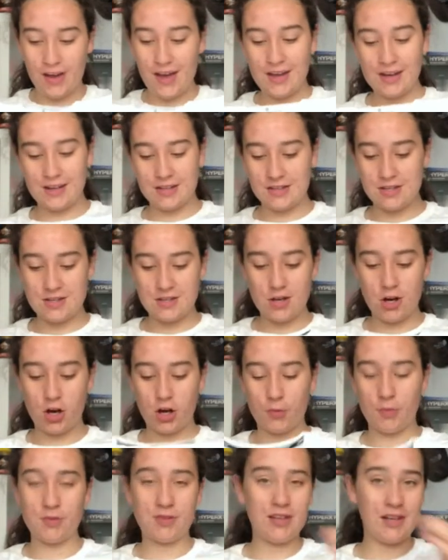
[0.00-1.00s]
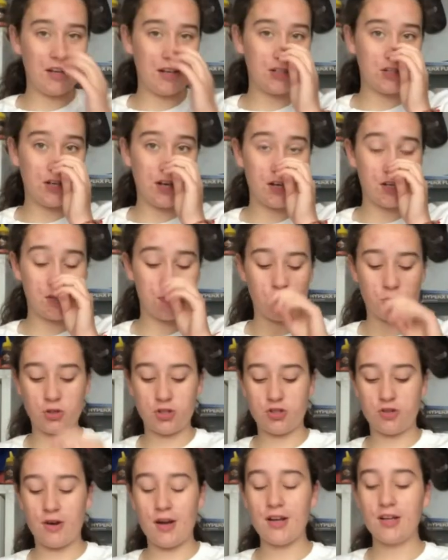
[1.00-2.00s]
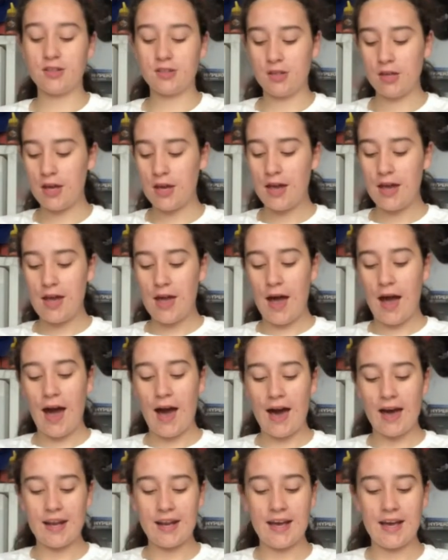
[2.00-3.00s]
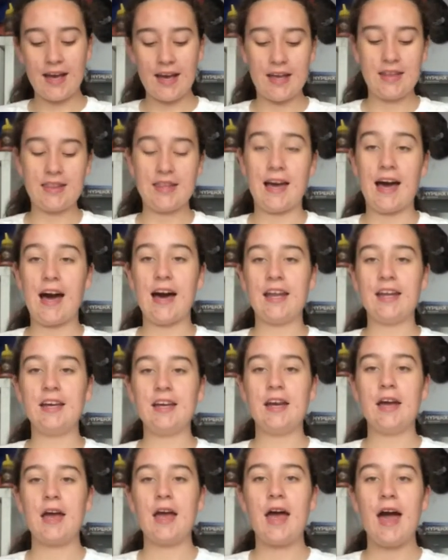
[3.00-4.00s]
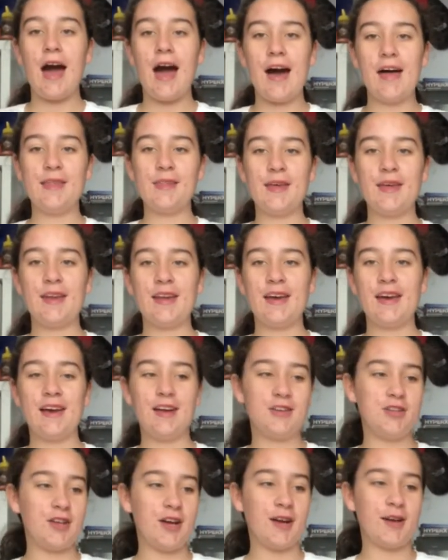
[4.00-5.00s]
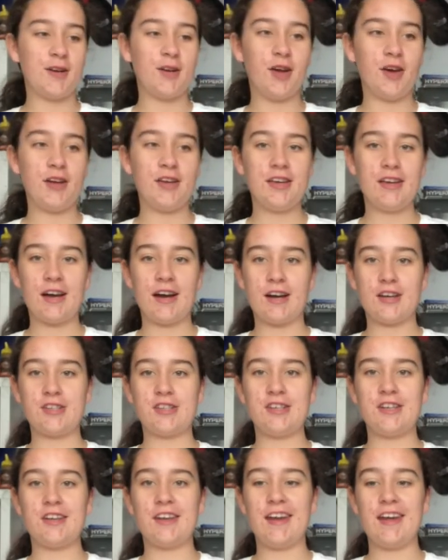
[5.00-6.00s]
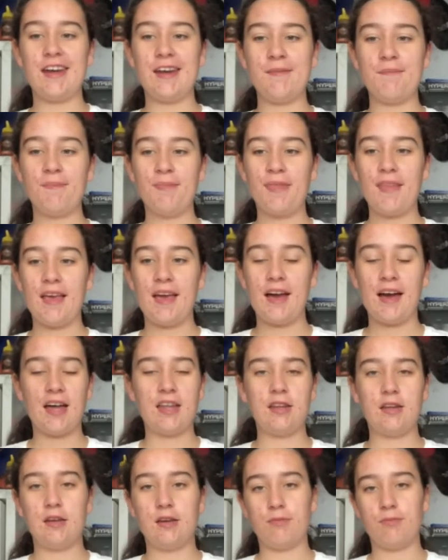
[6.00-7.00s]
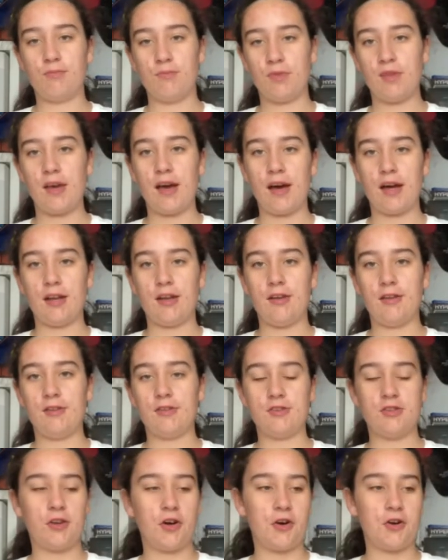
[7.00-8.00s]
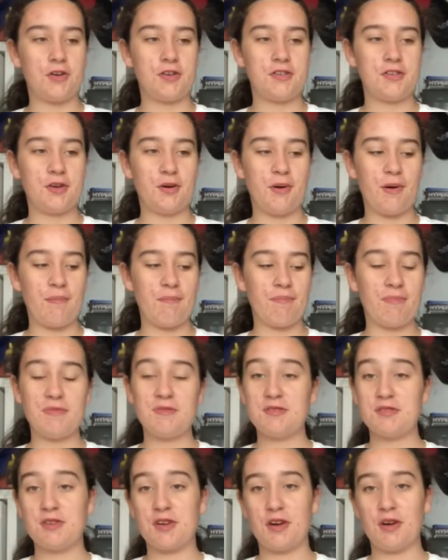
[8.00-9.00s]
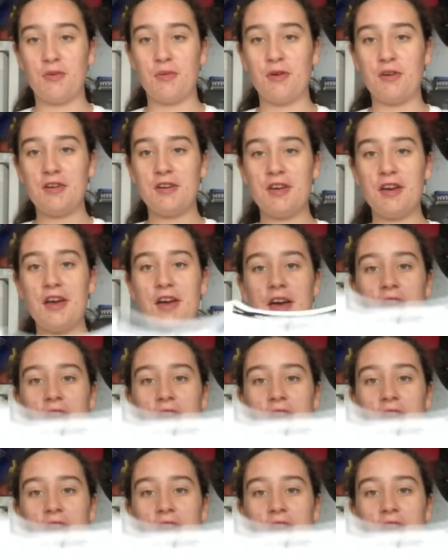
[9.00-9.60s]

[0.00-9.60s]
get it in stock, but then I checked Sports Direct and uh, they had it. And then uh, I checked Nike actually today and they, they had it in stock. So um, it's kind of weird.